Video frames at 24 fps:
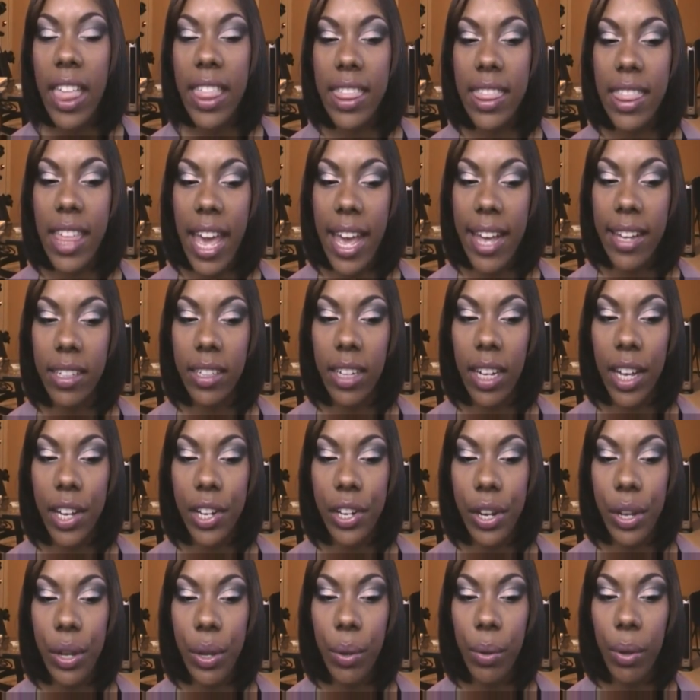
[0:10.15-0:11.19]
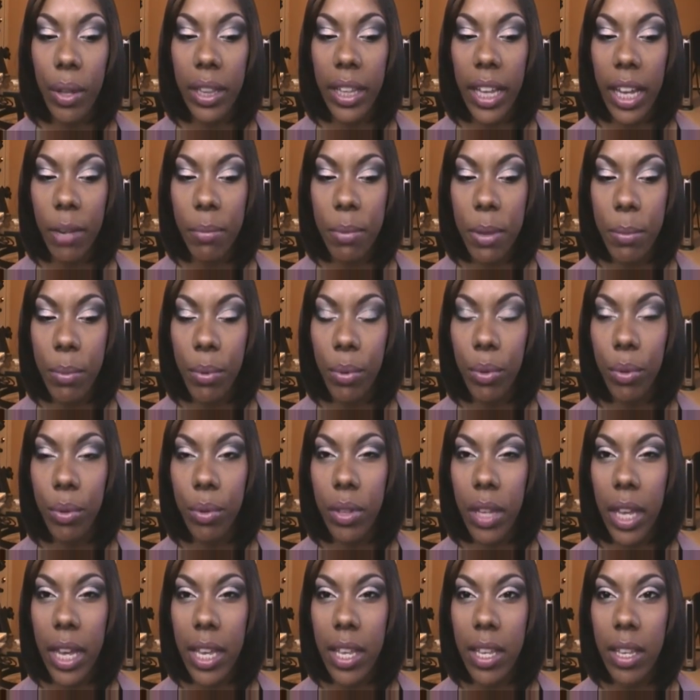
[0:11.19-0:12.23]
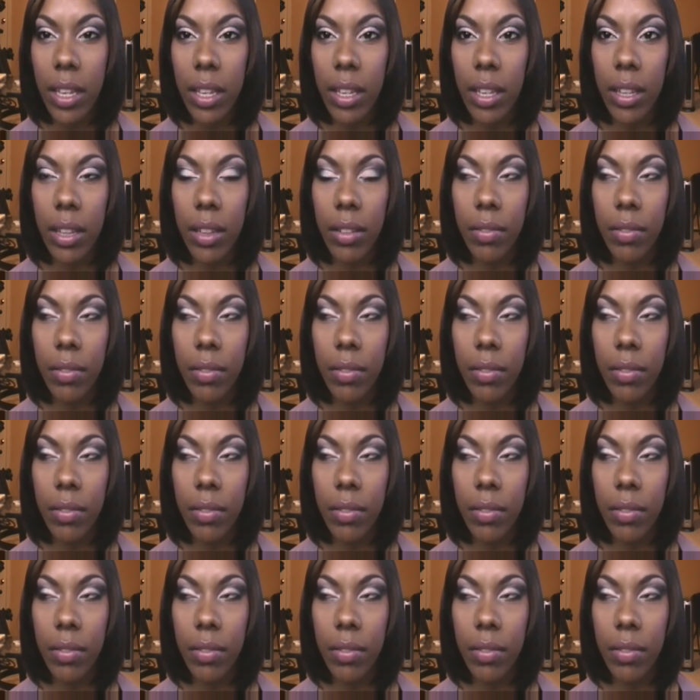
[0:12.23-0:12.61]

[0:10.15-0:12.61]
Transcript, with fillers: that I know a lot of people like